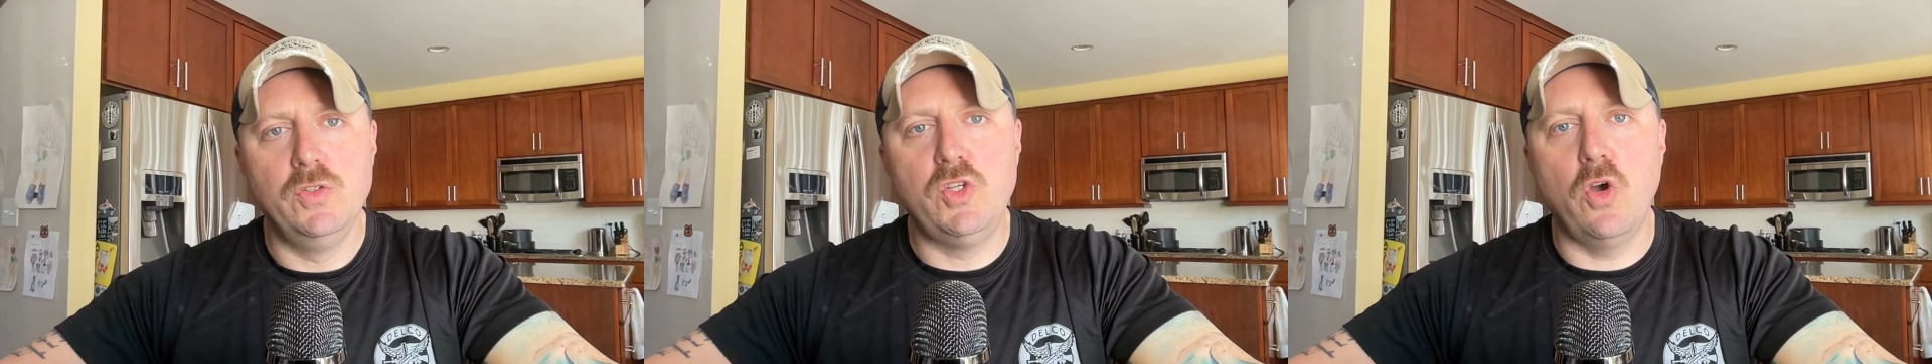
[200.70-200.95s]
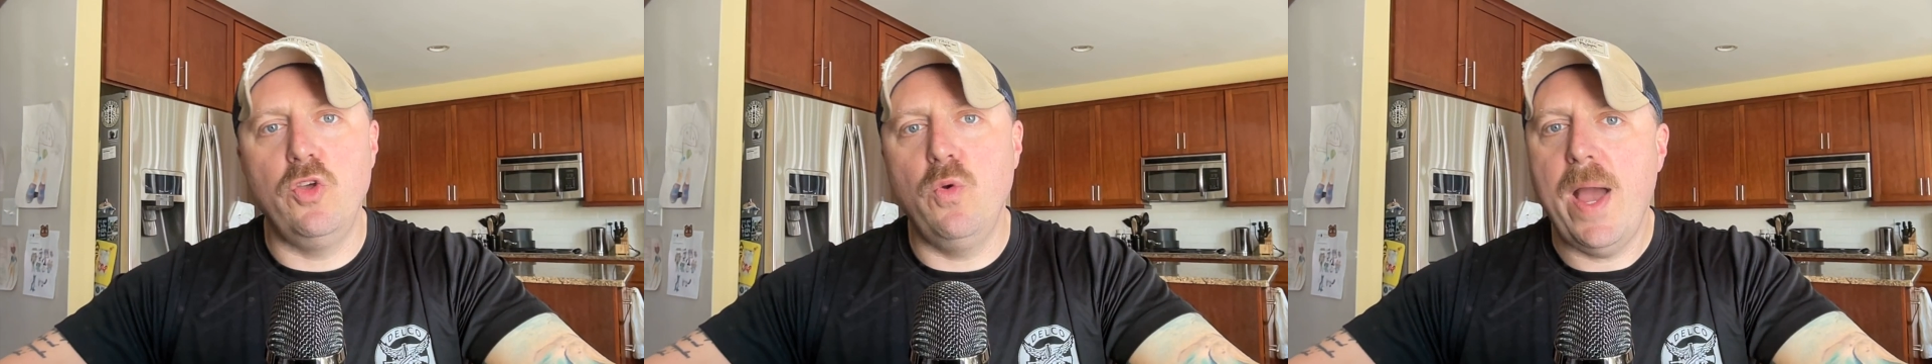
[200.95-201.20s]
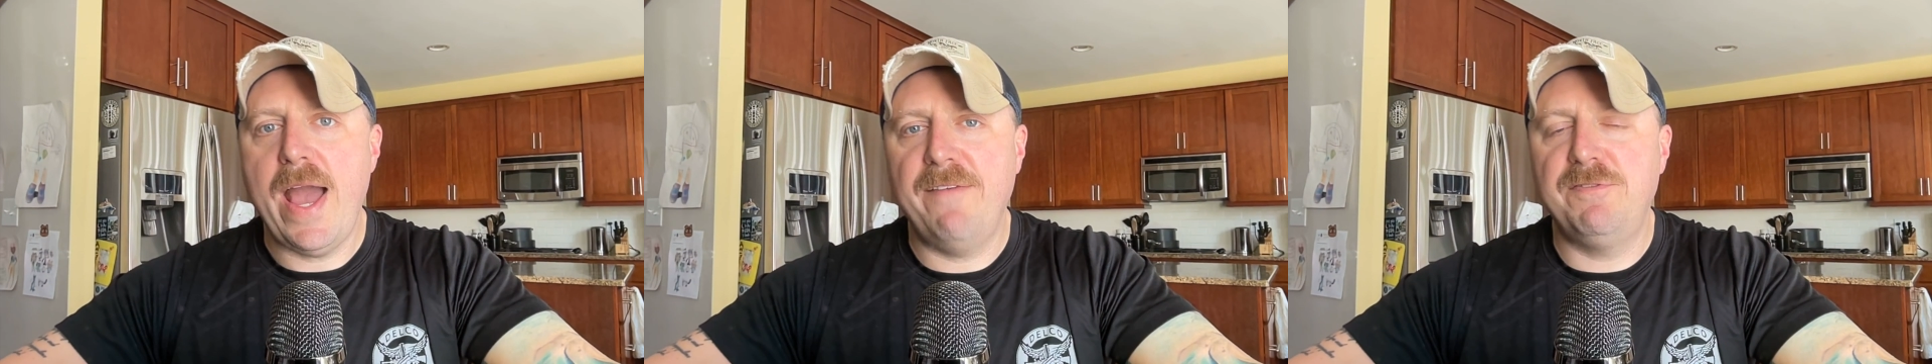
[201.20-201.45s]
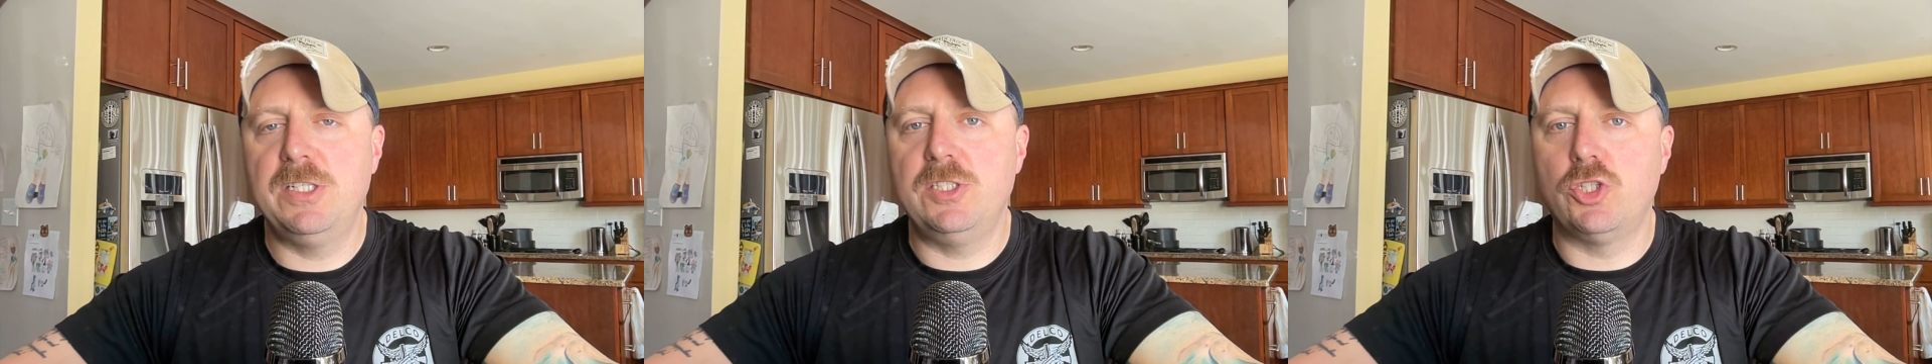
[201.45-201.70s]
So you
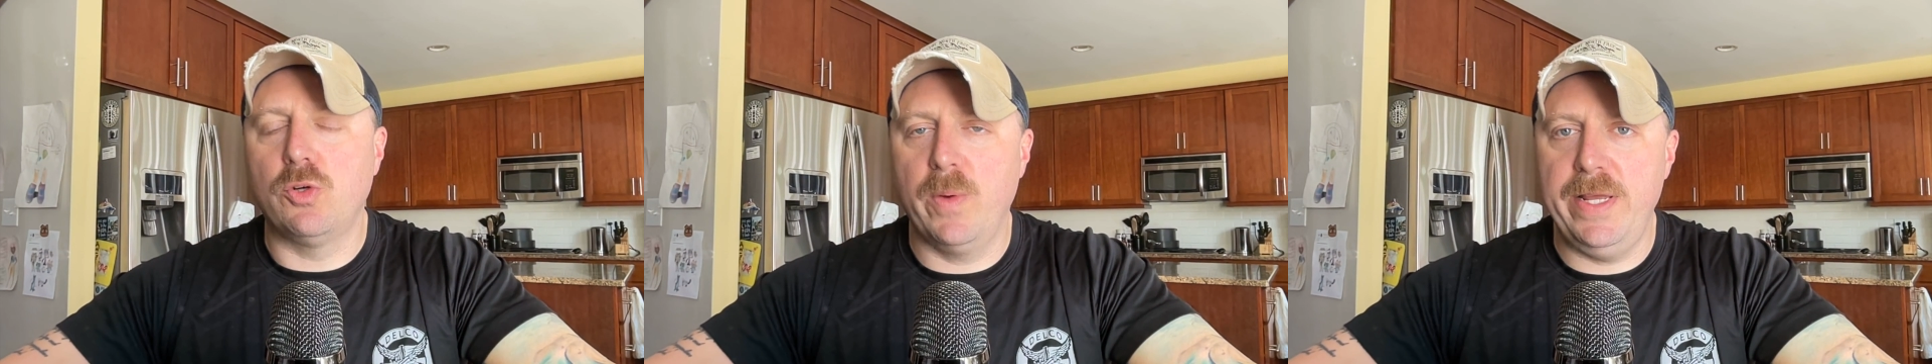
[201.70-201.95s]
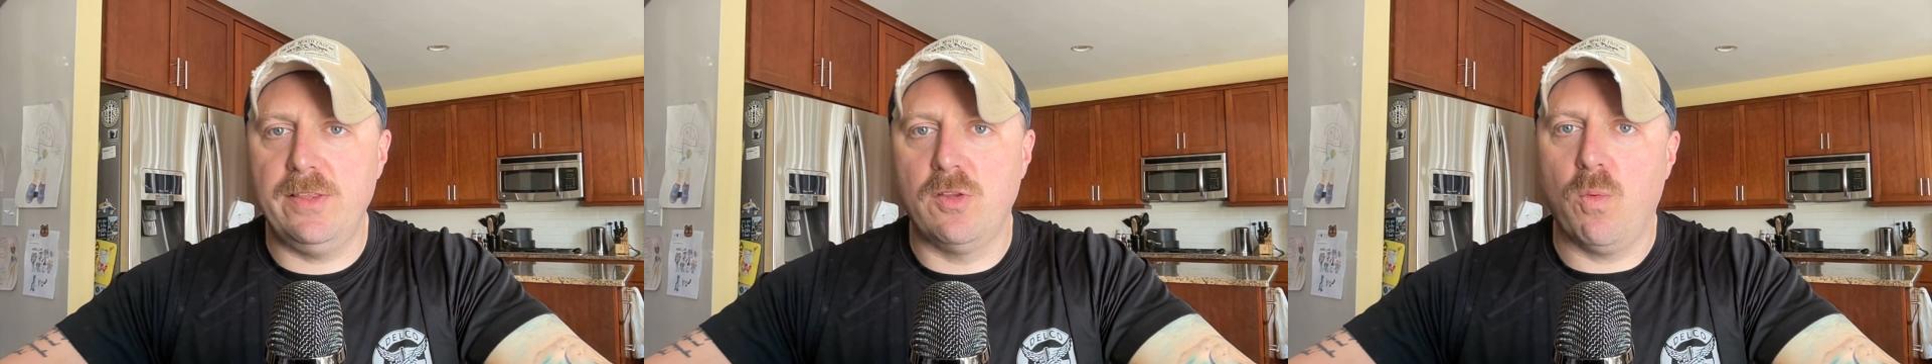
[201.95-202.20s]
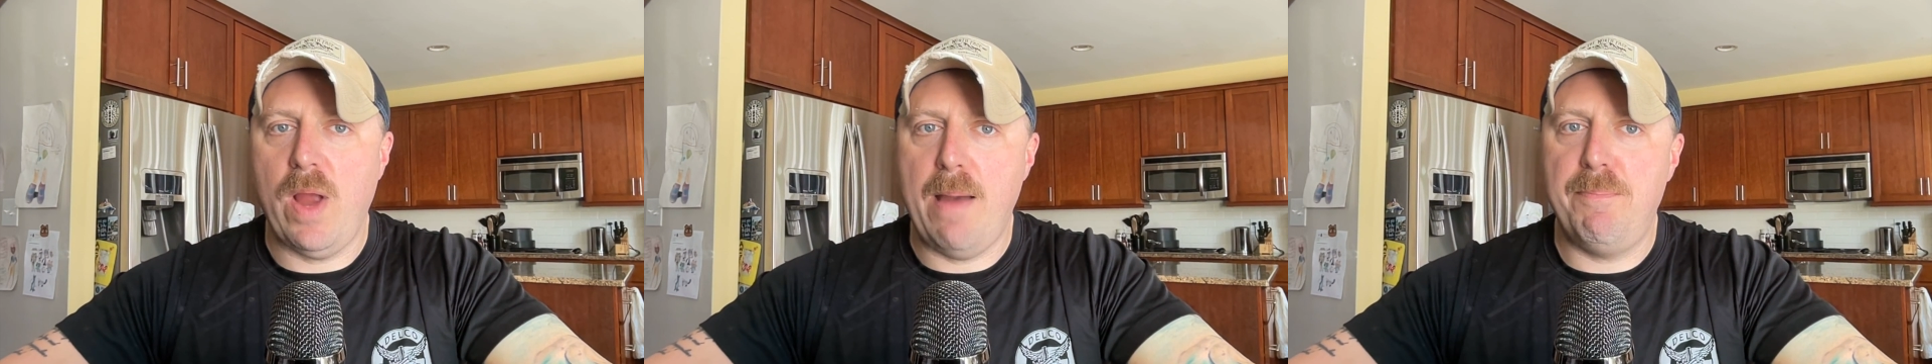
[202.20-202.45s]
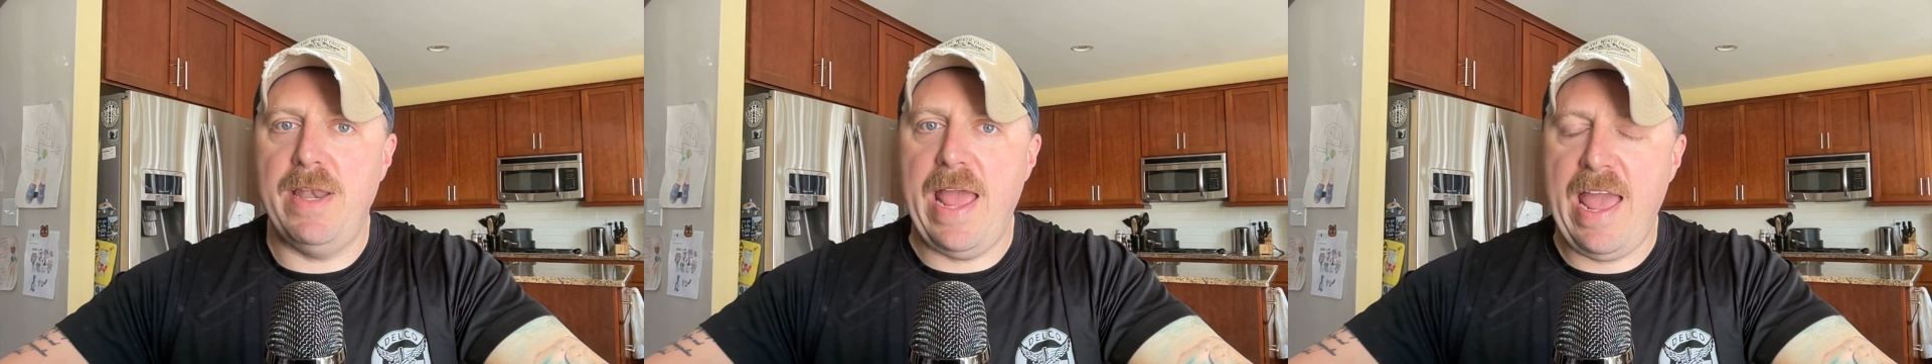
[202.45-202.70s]
have to treat the rapid